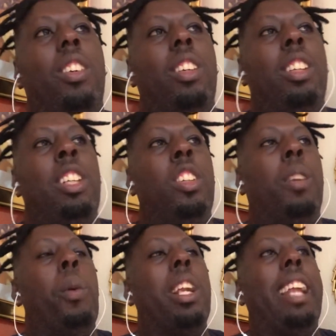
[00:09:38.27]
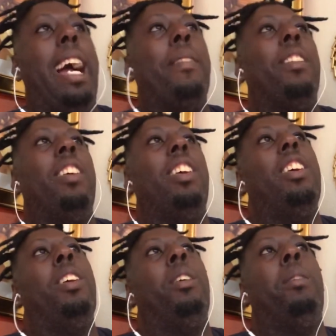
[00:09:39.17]
You know, more time,
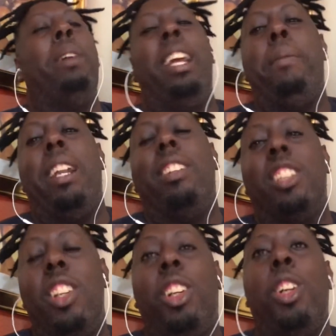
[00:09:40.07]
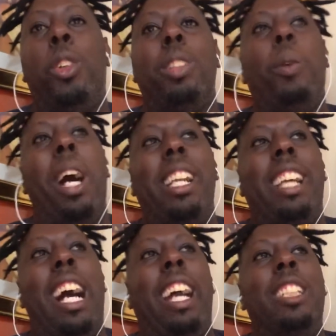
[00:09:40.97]
when I'm going to look a road boy
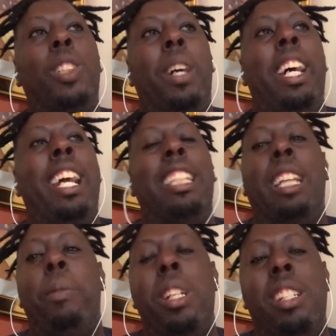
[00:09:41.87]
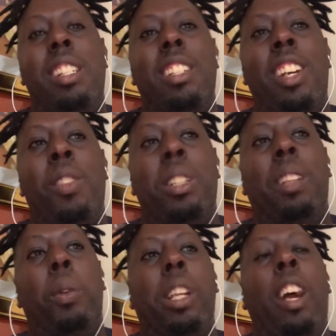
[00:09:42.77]
talking to her, that's a bridge in. So, you know,
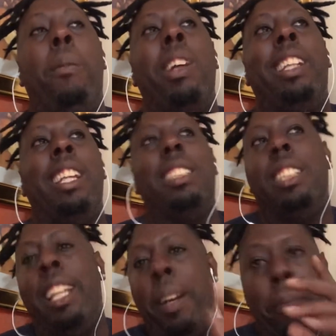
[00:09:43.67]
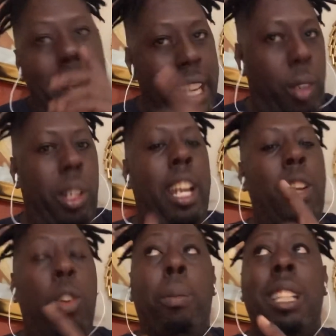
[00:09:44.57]
some more time, when it's in there, mark with. You
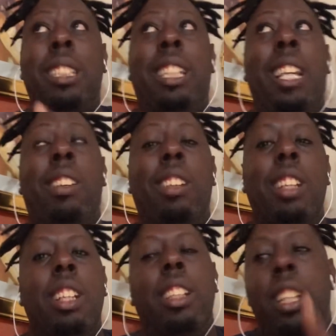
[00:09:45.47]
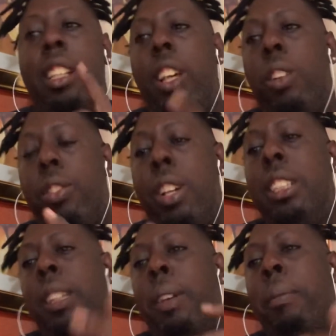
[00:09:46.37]
know, man, stay in there, and take with
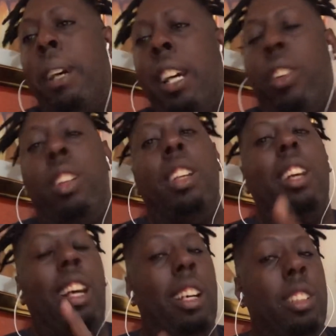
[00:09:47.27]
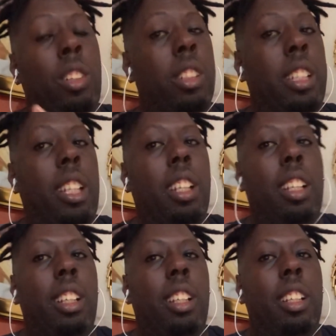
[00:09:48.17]
friends, and mark with. Don't it?
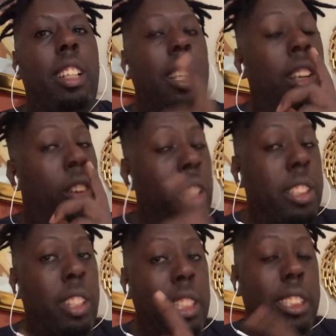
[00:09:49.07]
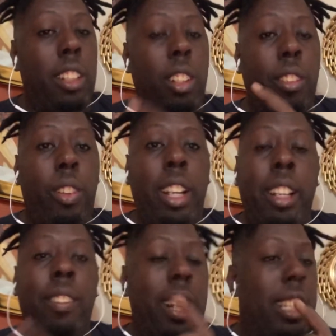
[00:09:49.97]
Or then see how your friend live or